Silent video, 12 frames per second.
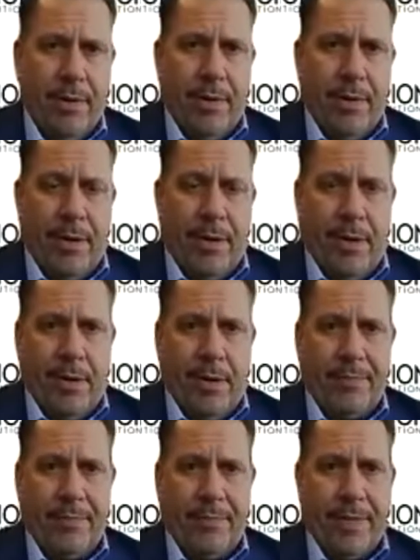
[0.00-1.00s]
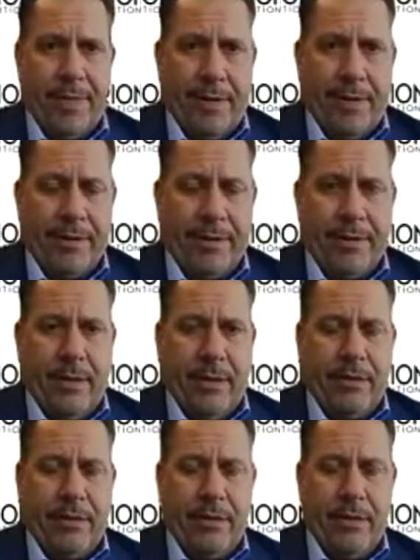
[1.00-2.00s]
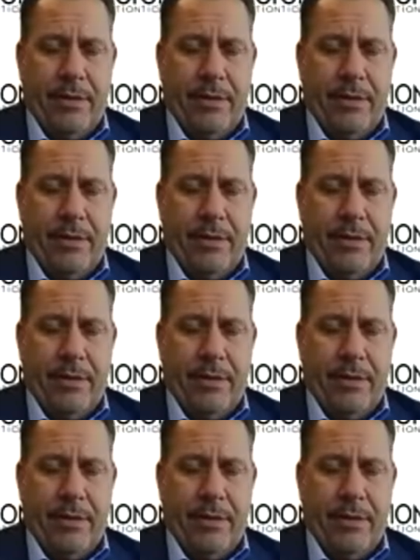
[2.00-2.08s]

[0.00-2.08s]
it's